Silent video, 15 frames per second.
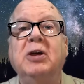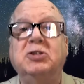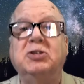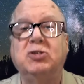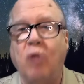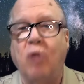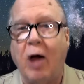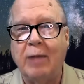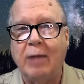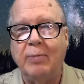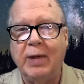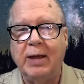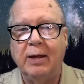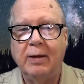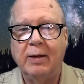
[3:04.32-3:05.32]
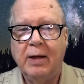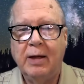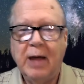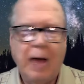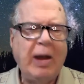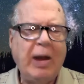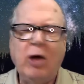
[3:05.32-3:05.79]
astronomy.
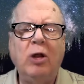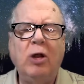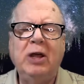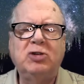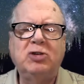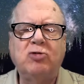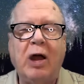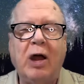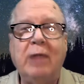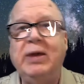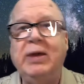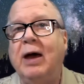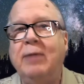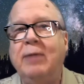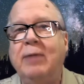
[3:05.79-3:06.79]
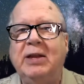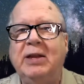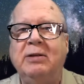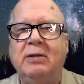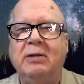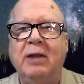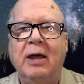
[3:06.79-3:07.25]
And by early astronomy, I
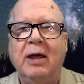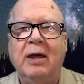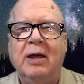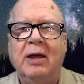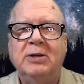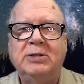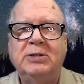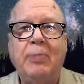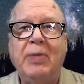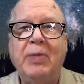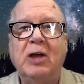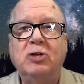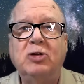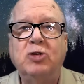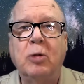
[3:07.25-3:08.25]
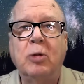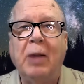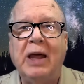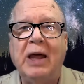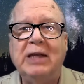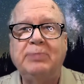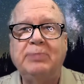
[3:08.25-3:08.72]
mean something that took
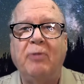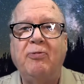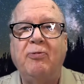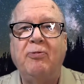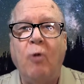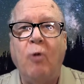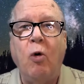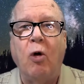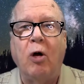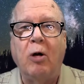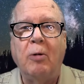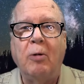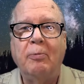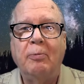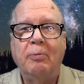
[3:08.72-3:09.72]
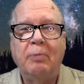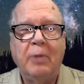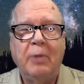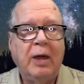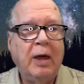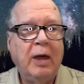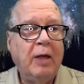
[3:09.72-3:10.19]
place before
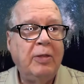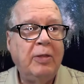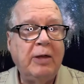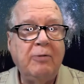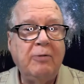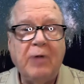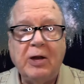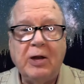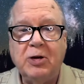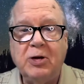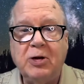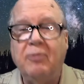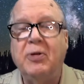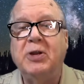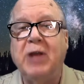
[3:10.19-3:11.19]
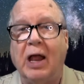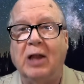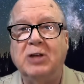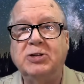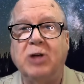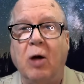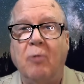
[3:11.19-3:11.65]
the invention of the
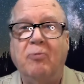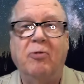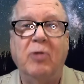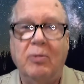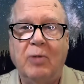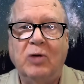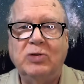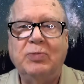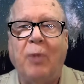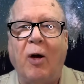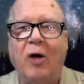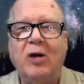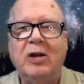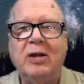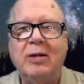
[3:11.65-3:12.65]
telescope for the most part.